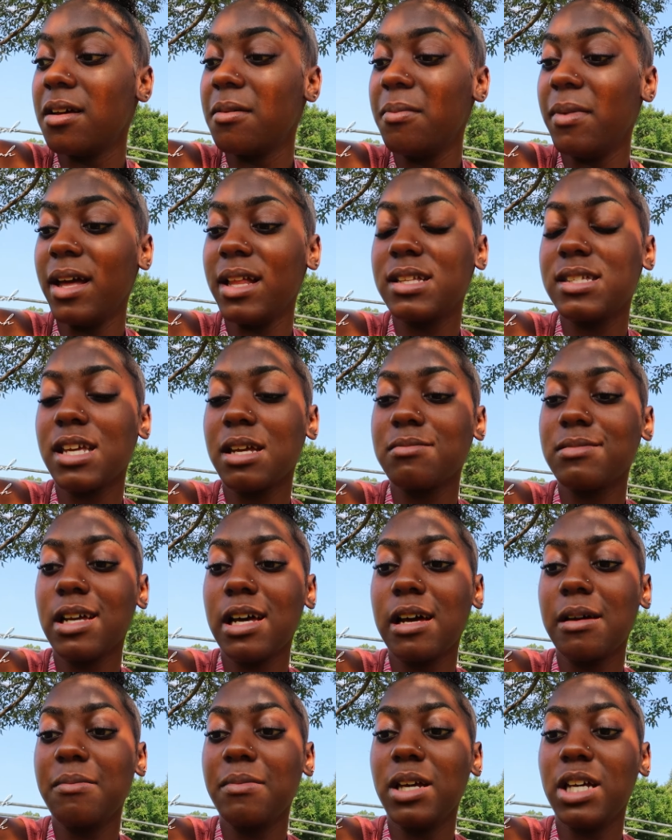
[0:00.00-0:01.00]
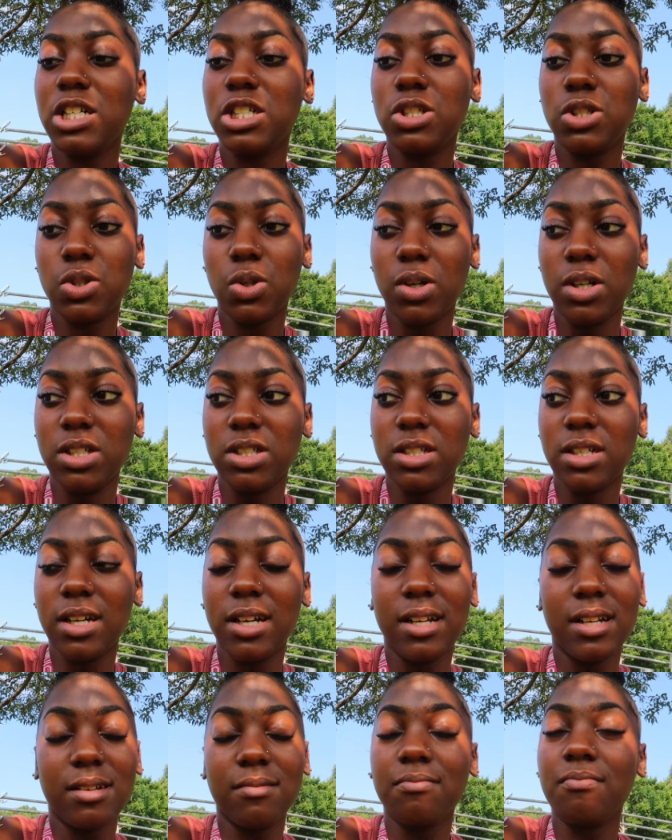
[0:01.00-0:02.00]
But at the same time, it's Georgia
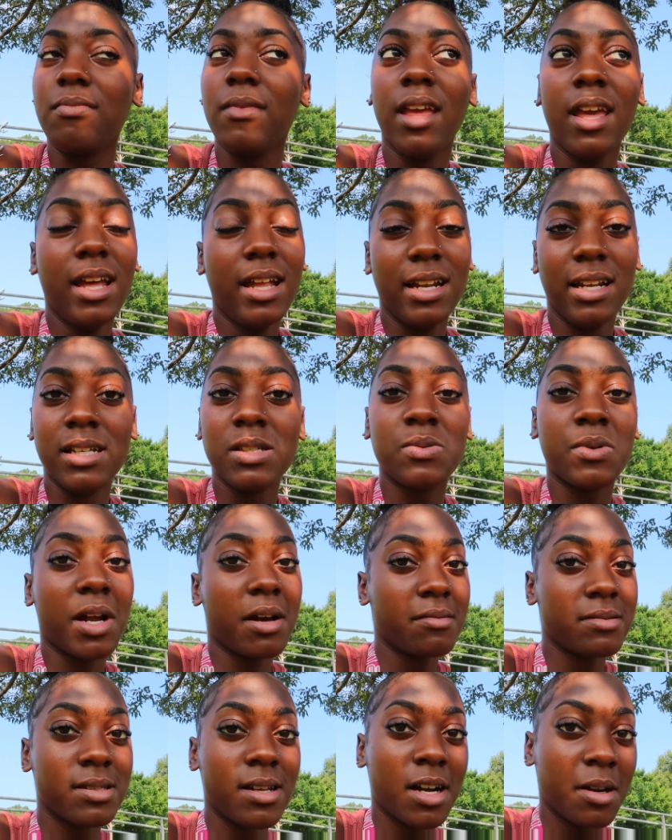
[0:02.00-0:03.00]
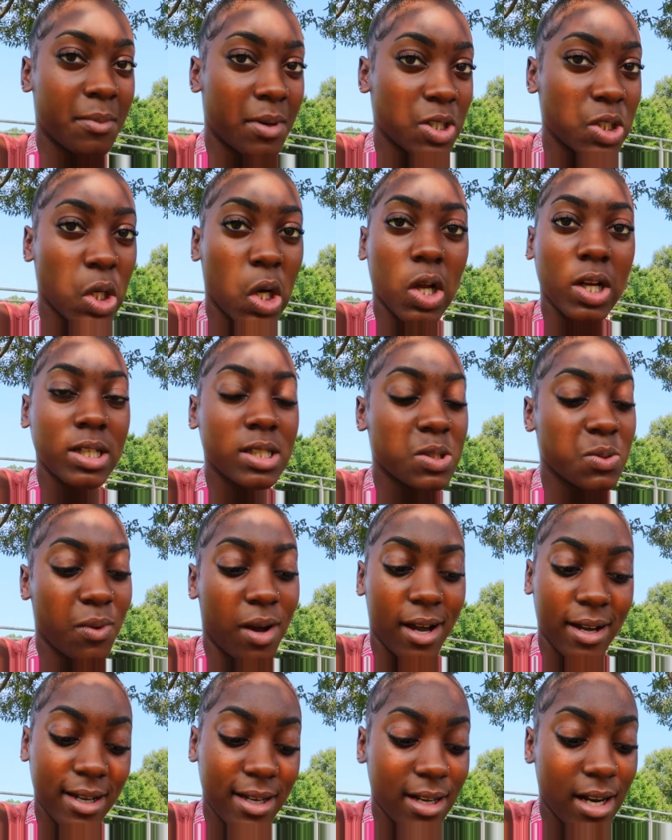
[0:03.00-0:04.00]
and this is what I was talking about, y'all. This is
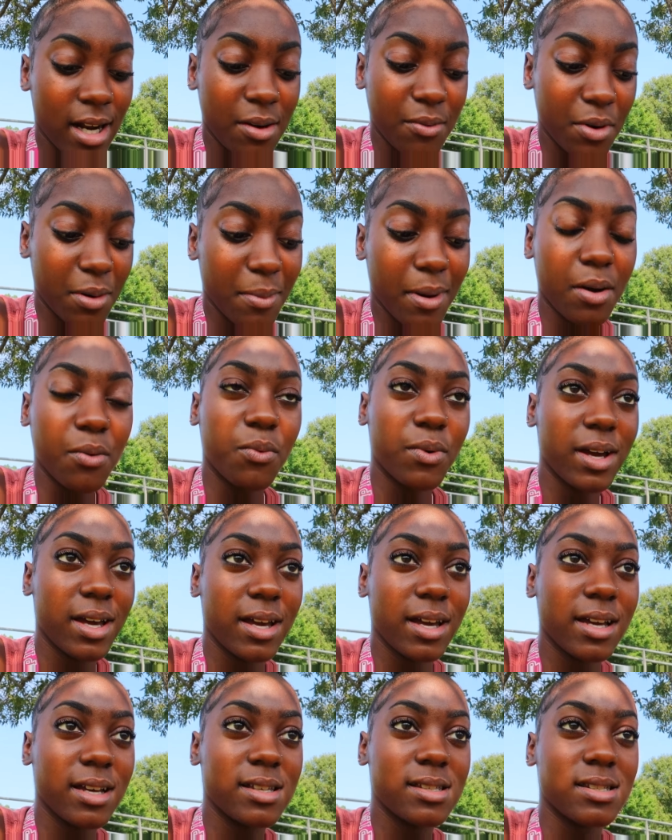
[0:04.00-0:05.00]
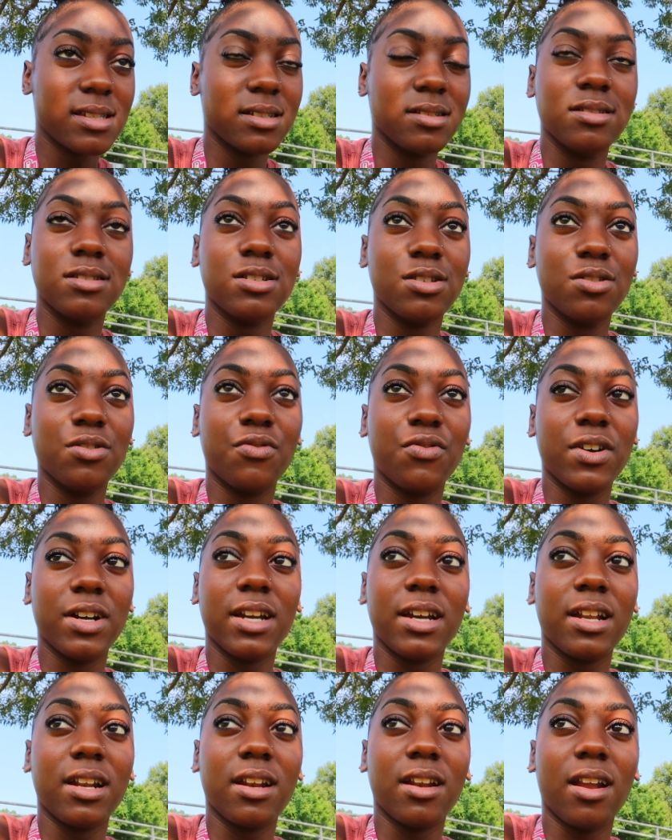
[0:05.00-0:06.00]
why I cannot wear my wigs until
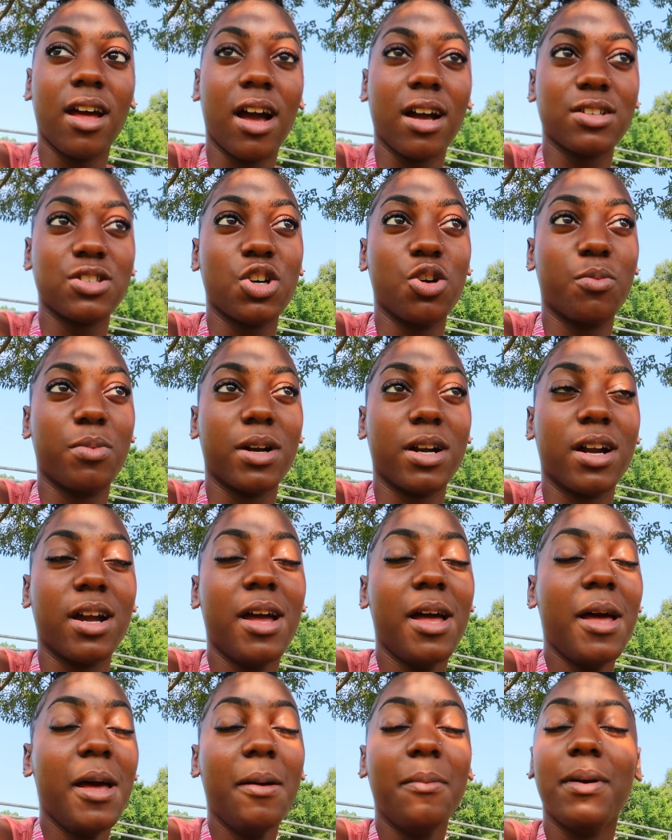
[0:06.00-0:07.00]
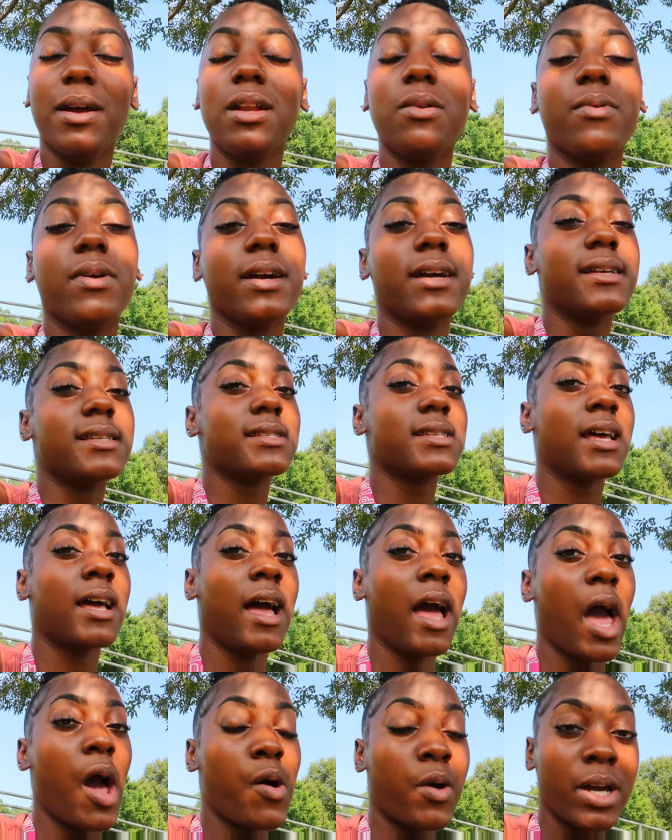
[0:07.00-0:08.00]
freaking October. But anyways,
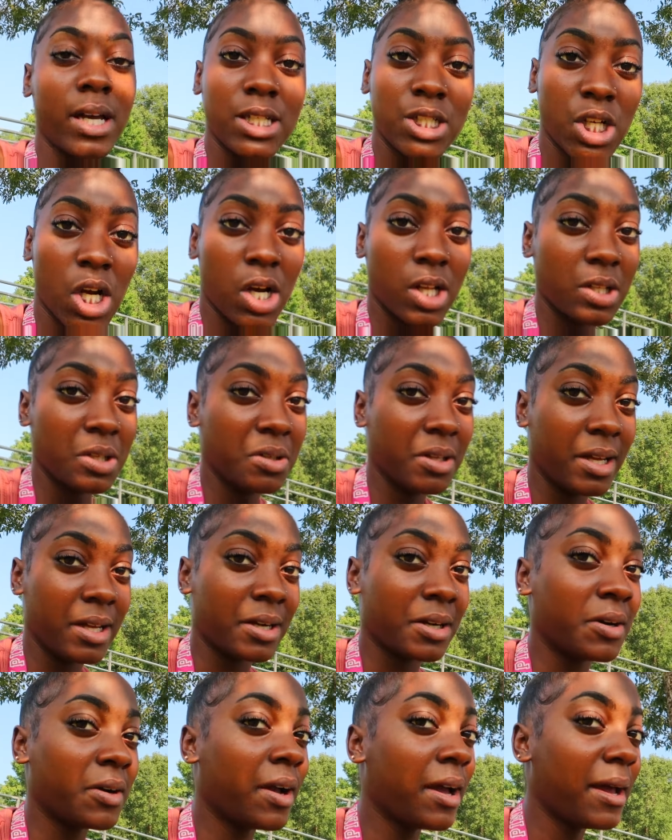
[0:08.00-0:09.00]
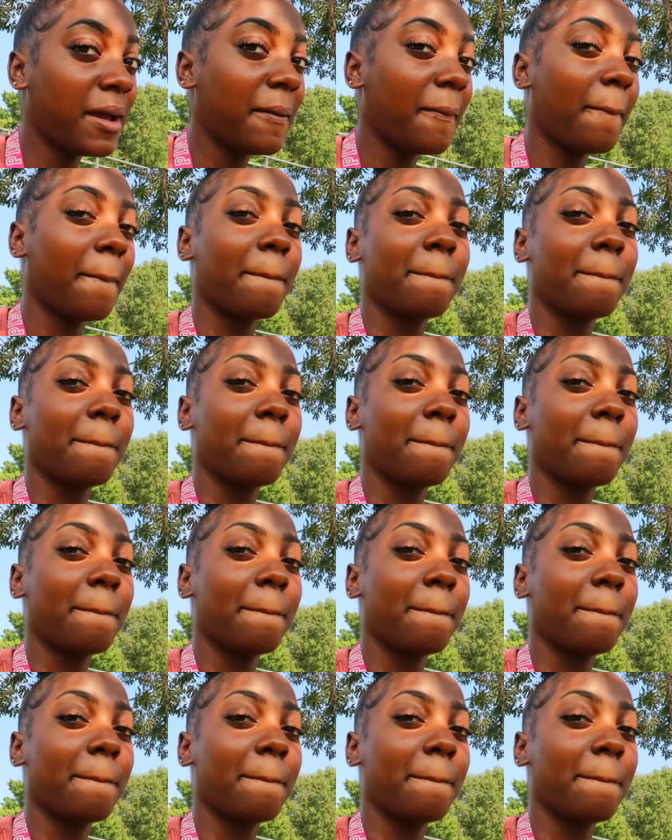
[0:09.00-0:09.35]
I'll catch y'all a little later, okay?